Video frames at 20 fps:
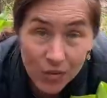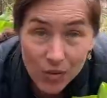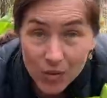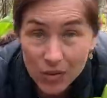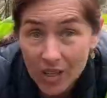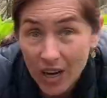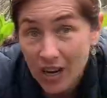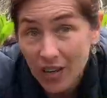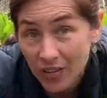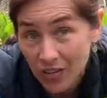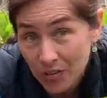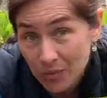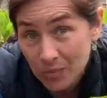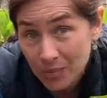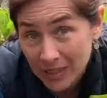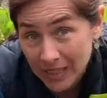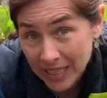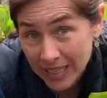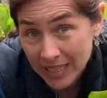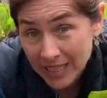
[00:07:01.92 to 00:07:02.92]
those other
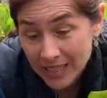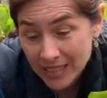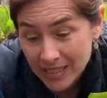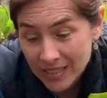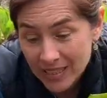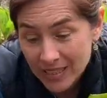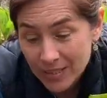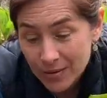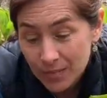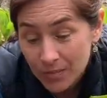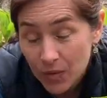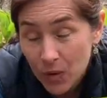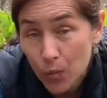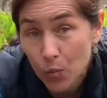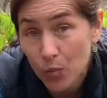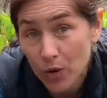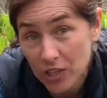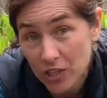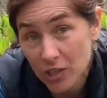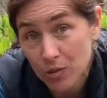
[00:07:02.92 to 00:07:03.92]
plants,
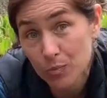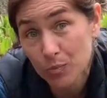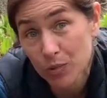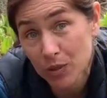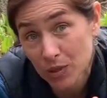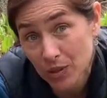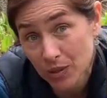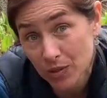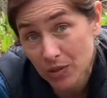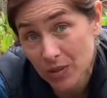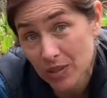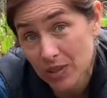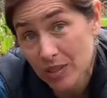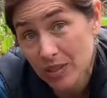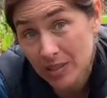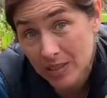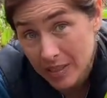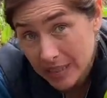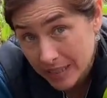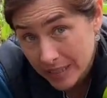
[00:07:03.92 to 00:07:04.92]
which produce
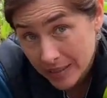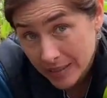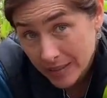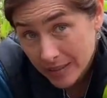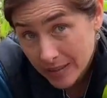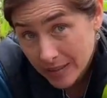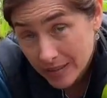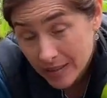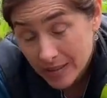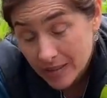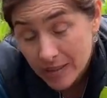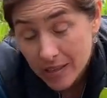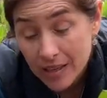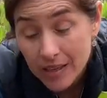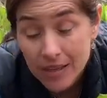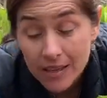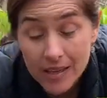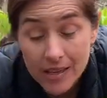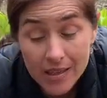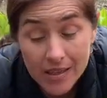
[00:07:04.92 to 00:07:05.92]
seeds,
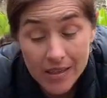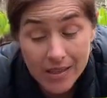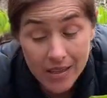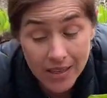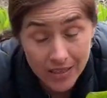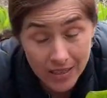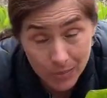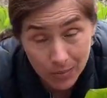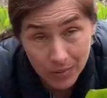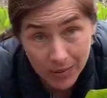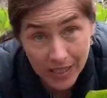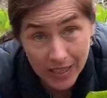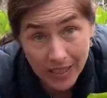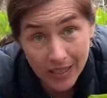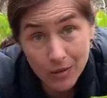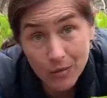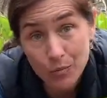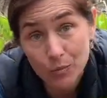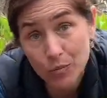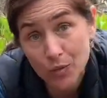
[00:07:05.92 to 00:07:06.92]
this
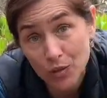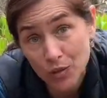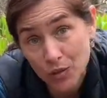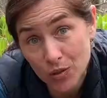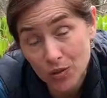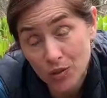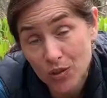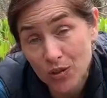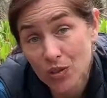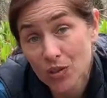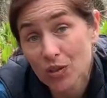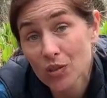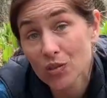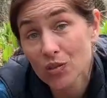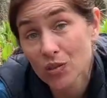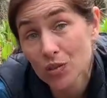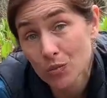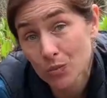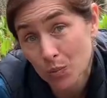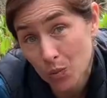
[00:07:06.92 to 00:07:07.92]
plant produces
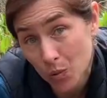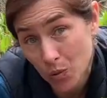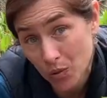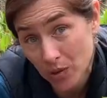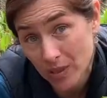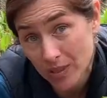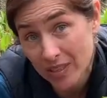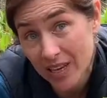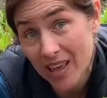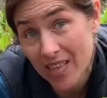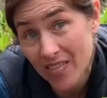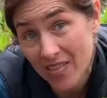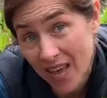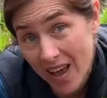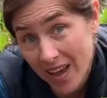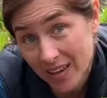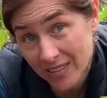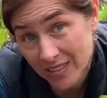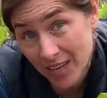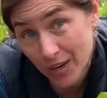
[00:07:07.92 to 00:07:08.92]
spores and
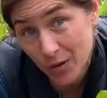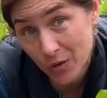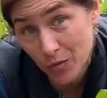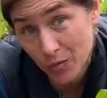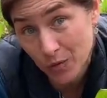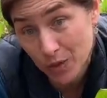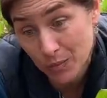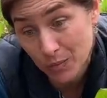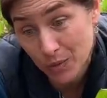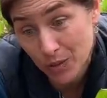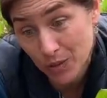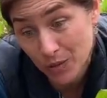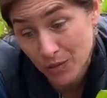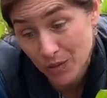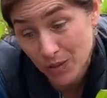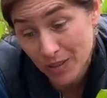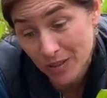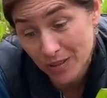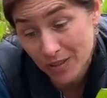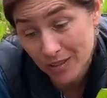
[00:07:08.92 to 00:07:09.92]
that's how it
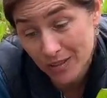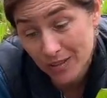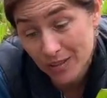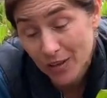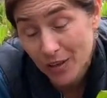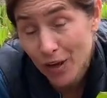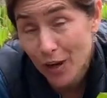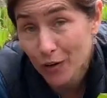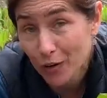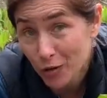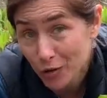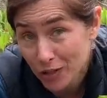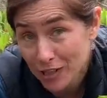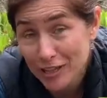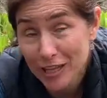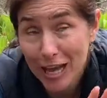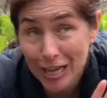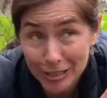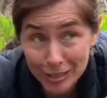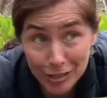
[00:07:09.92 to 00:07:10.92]
reproduces. Of course,
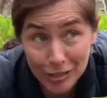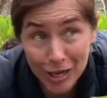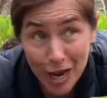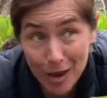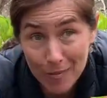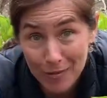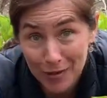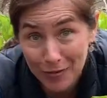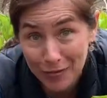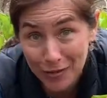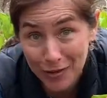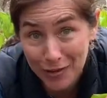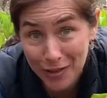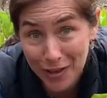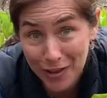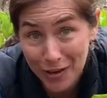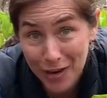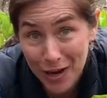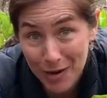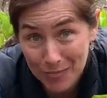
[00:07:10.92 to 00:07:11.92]
that's a topic for
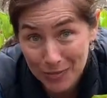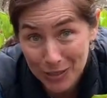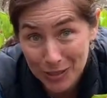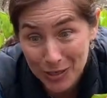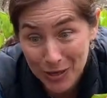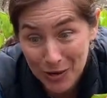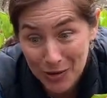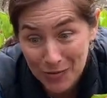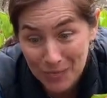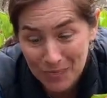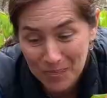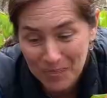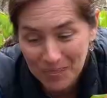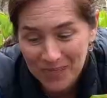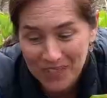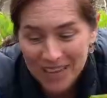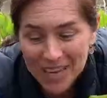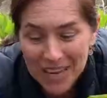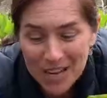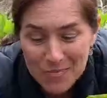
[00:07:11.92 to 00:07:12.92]
another episode.
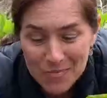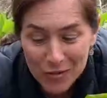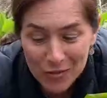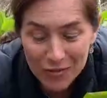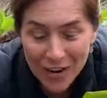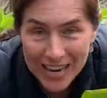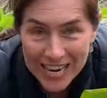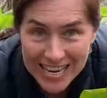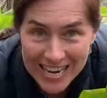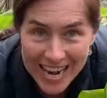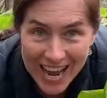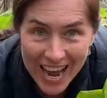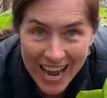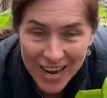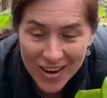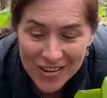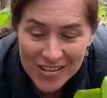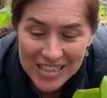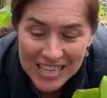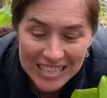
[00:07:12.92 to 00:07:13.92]
But right
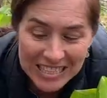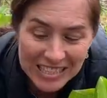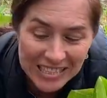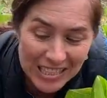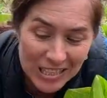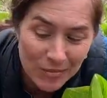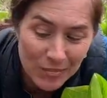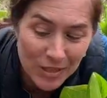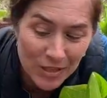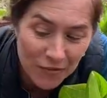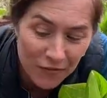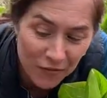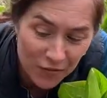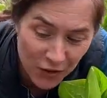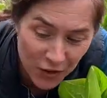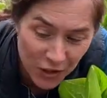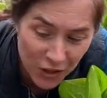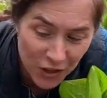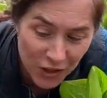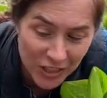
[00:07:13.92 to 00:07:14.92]
now, the cinnamon
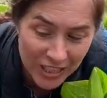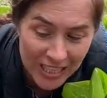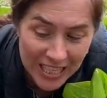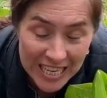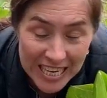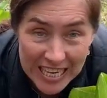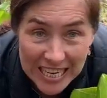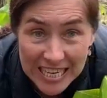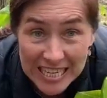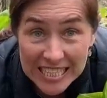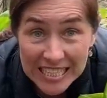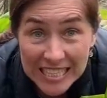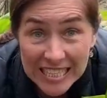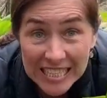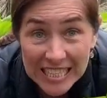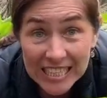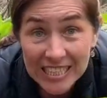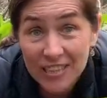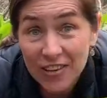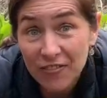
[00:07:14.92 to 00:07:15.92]
fern is
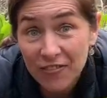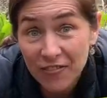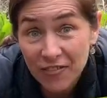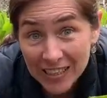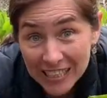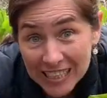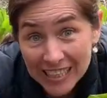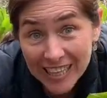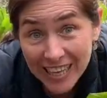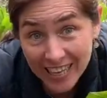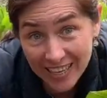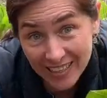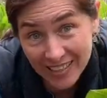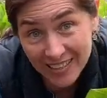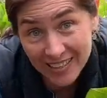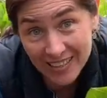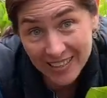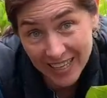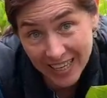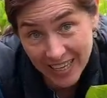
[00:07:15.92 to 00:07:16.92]
in its
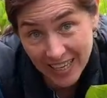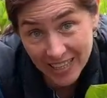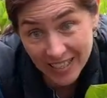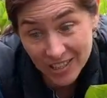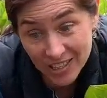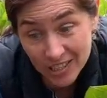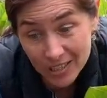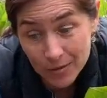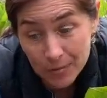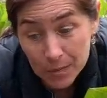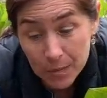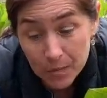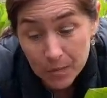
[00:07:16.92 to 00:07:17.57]
fiddlehead stage